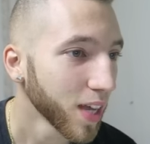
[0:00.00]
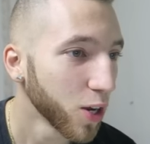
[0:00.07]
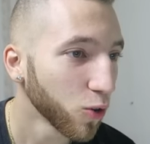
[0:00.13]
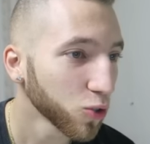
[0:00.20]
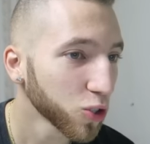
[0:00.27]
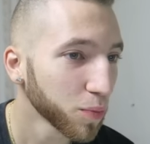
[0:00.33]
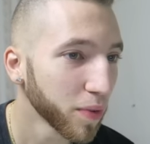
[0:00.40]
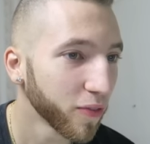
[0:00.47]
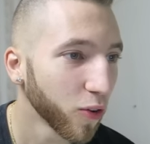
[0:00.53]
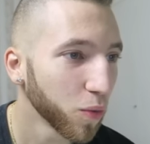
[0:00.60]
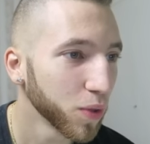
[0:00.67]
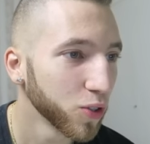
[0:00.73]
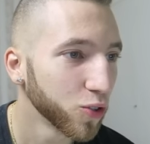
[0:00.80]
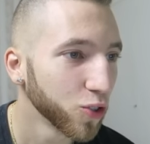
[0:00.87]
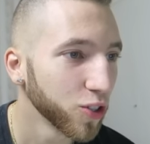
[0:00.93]
also, before
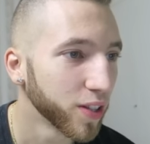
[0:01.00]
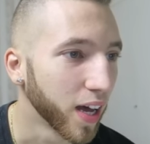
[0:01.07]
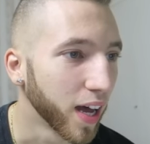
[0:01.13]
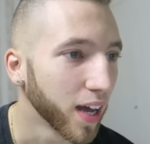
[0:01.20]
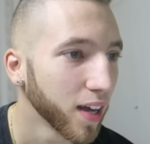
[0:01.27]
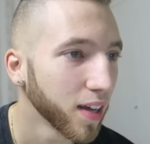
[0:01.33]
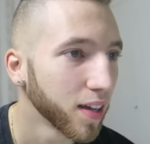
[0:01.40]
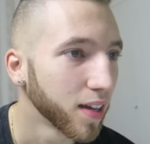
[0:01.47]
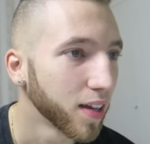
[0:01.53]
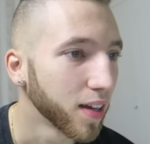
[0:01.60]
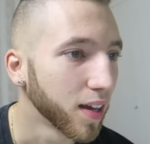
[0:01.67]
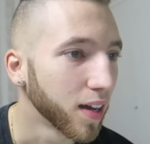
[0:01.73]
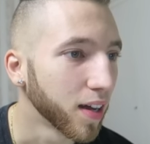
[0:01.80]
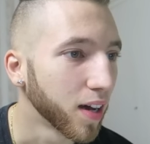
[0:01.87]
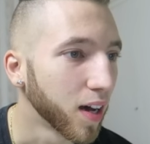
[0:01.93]
we do that,
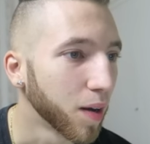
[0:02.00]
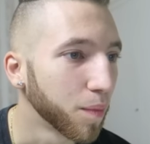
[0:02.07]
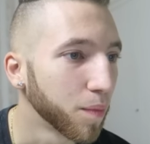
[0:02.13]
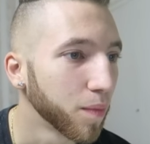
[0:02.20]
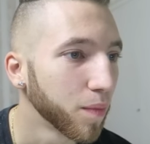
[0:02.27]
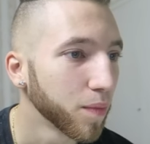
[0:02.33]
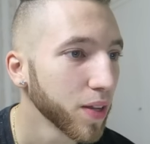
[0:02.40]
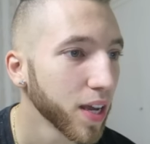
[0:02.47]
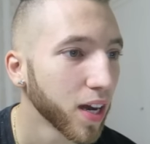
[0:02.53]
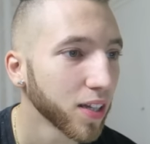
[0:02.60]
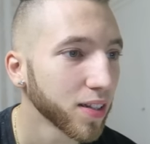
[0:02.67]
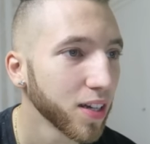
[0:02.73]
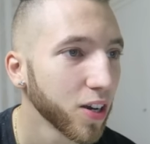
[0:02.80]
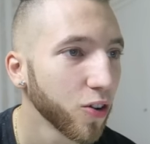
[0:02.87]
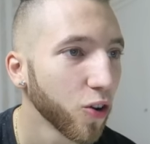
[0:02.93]
yeah,
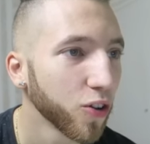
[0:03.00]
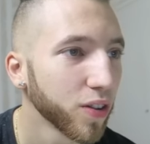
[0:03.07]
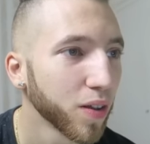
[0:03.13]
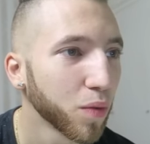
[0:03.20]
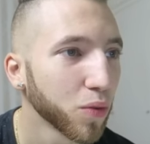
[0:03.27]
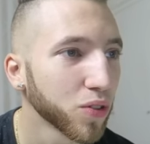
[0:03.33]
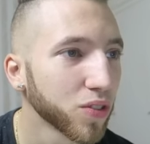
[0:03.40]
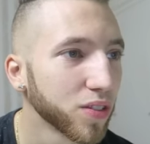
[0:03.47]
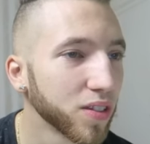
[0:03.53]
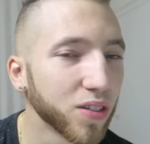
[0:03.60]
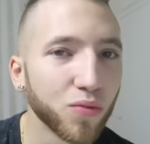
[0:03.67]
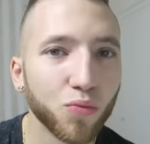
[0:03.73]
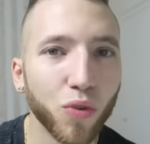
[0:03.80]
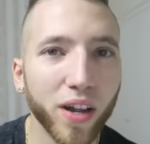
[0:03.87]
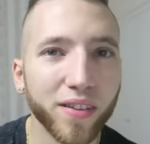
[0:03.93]
I didn't know there was
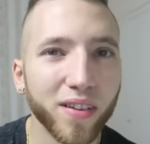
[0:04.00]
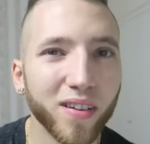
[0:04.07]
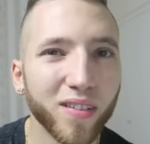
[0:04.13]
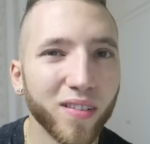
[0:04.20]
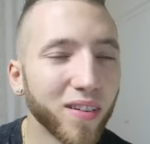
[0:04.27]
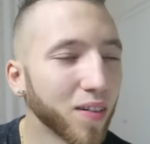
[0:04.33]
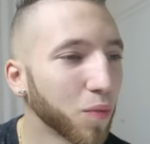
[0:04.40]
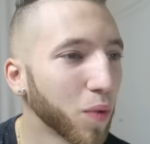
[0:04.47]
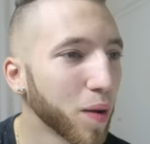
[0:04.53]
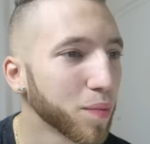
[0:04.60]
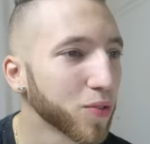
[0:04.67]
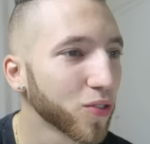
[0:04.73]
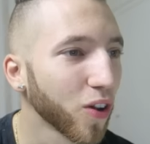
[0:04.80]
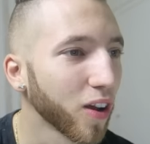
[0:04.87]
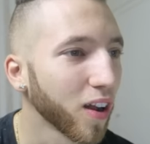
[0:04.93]
this Reddit
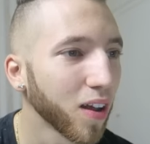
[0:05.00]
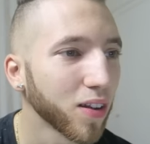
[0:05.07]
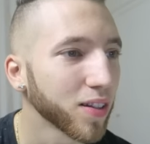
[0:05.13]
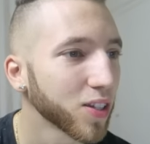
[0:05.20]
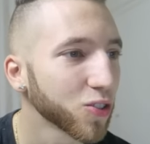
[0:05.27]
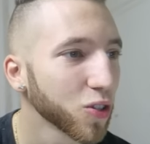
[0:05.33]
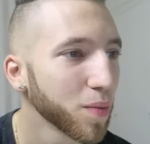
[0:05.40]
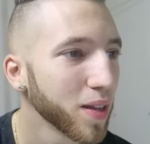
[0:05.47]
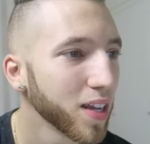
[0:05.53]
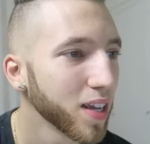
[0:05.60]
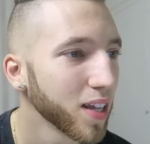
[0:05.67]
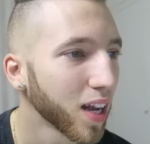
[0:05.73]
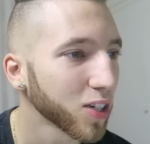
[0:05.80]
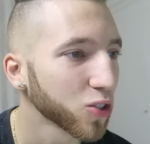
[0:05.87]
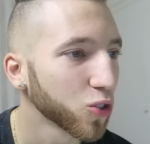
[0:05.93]
website. There's so
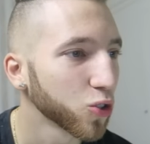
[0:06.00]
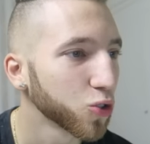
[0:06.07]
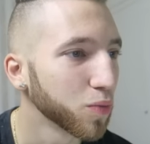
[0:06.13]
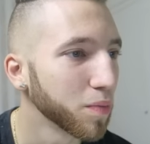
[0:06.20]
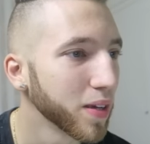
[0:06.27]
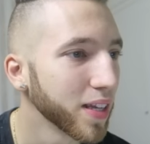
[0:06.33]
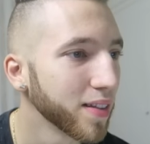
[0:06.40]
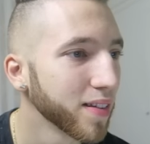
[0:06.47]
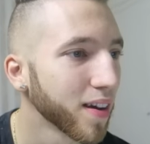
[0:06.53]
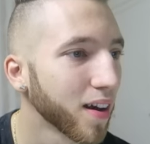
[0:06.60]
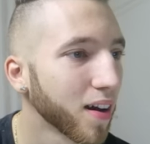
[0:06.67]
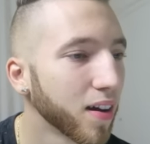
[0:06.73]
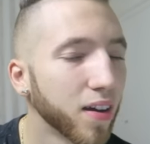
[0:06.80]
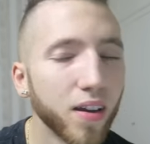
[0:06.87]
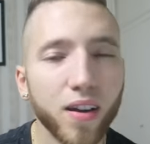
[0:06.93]
many like social
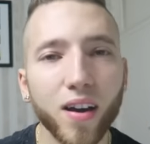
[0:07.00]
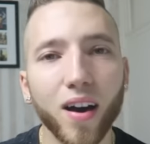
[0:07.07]
media